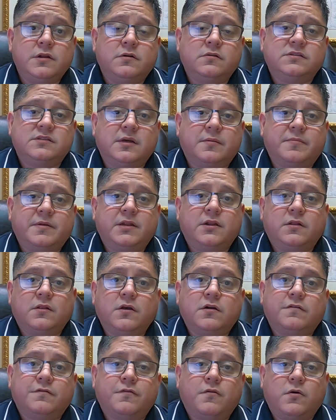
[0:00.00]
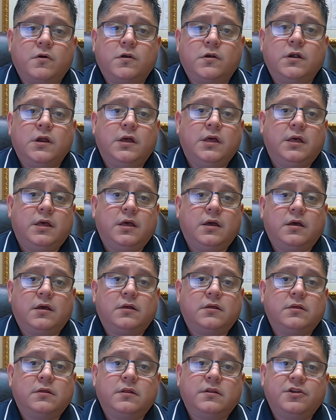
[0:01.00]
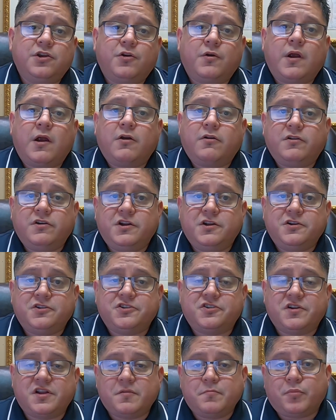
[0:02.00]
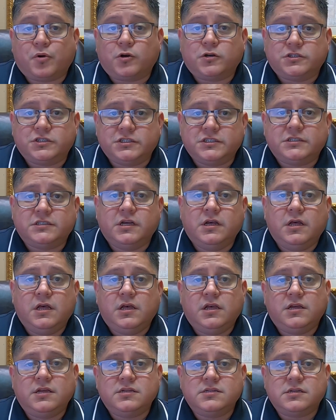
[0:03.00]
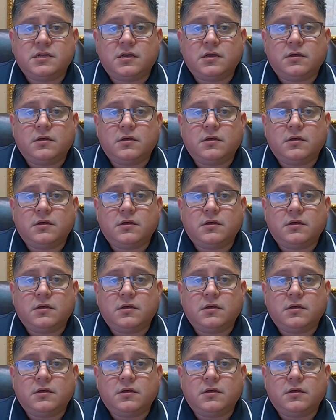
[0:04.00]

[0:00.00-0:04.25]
something to look for in your air conditioning purchase is,